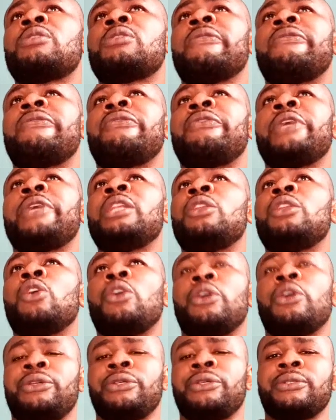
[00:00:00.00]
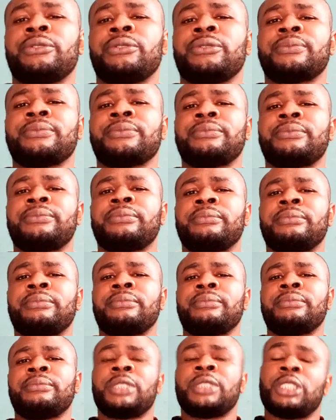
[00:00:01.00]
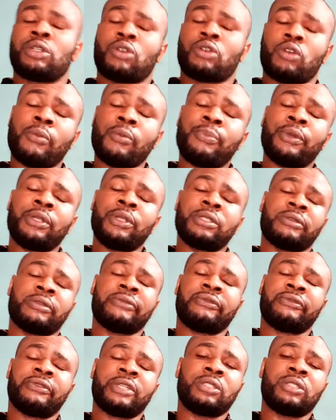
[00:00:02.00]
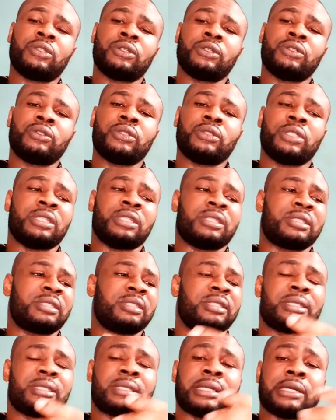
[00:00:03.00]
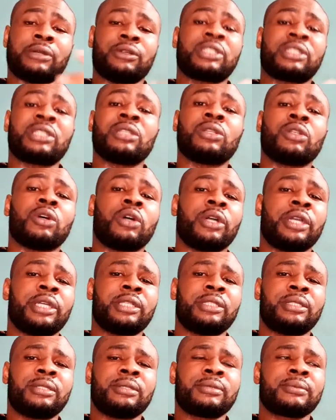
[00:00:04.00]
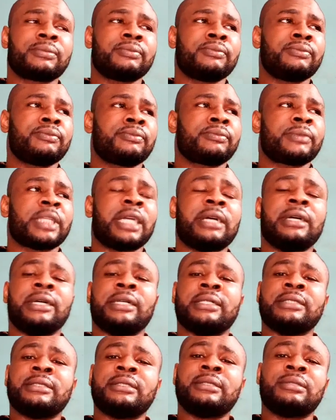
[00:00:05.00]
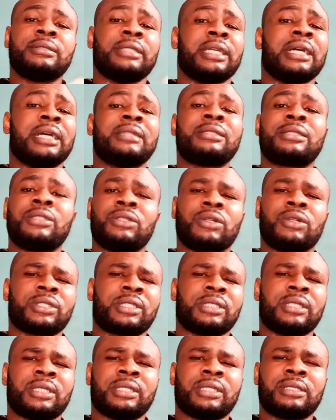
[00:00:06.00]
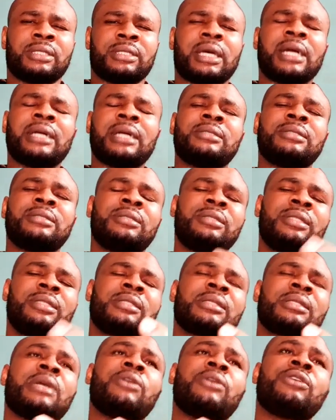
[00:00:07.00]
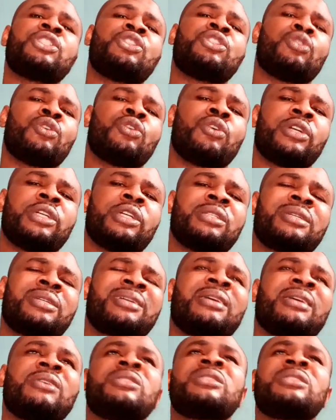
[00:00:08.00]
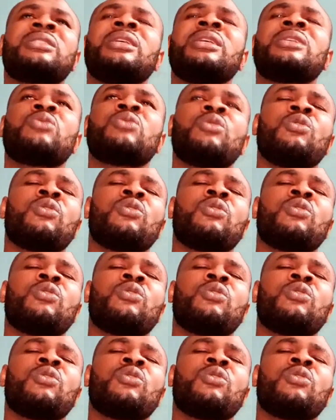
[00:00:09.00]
of red oil, the component of red oil is the carotenoid and the antioxidant. And this carotenoid contains